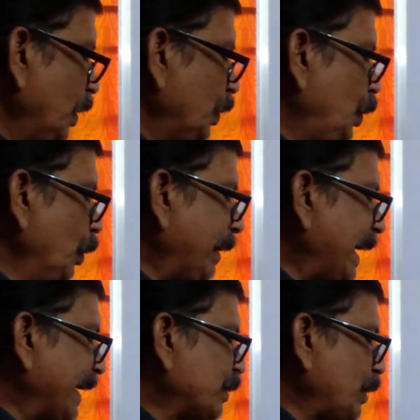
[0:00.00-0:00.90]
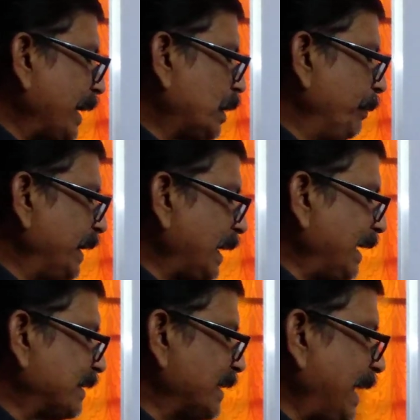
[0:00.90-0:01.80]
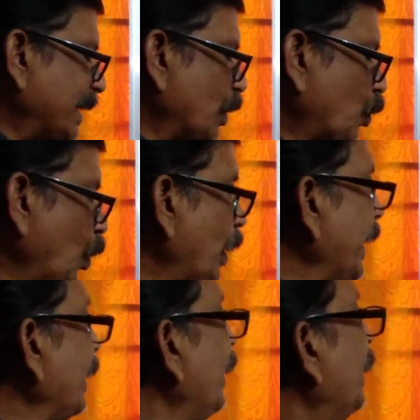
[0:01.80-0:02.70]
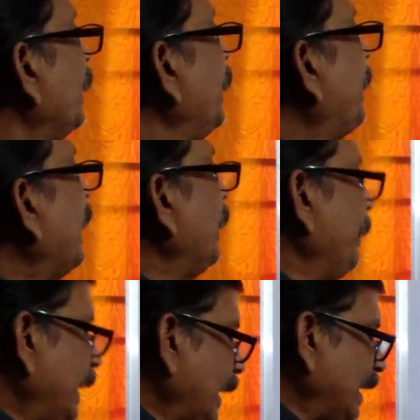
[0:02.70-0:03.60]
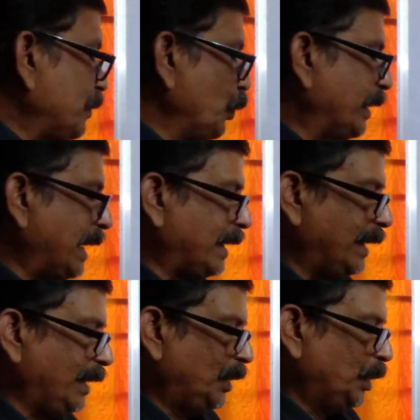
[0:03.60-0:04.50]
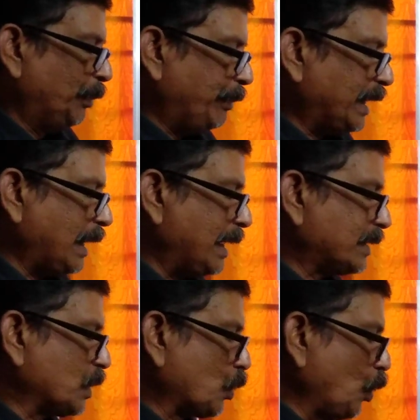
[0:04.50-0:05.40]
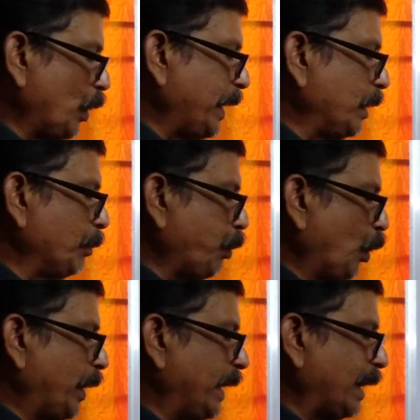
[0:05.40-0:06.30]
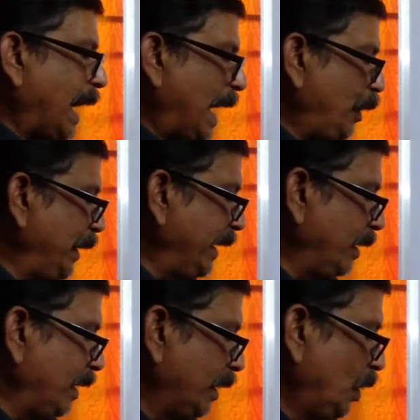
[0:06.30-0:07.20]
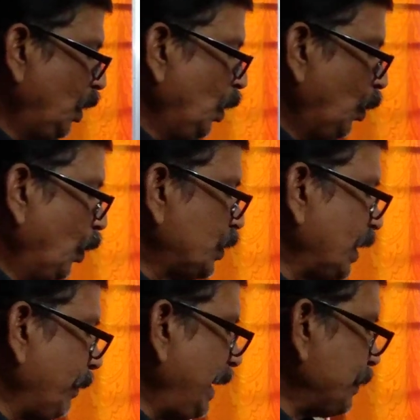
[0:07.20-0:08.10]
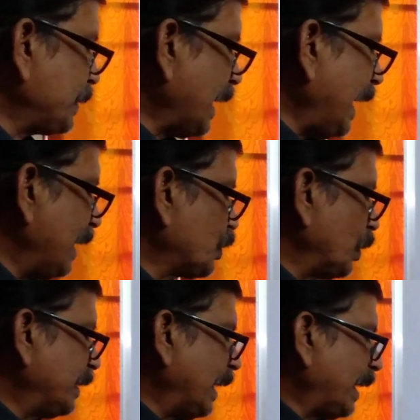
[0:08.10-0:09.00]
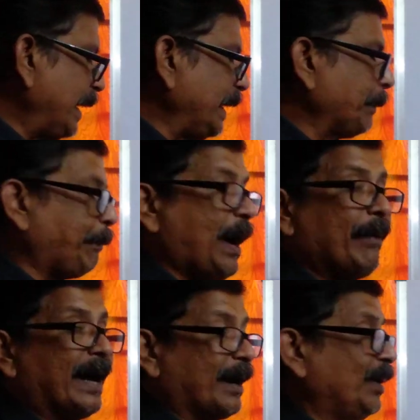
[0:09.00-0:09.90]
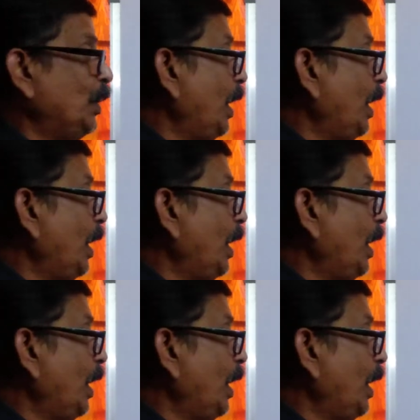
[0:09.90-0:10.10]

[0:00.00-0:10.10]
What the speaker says: Human extract minerals like chlorine, different minerals we get, minerals chlorine, fluorine, iodine. Ocean waves are also generating power.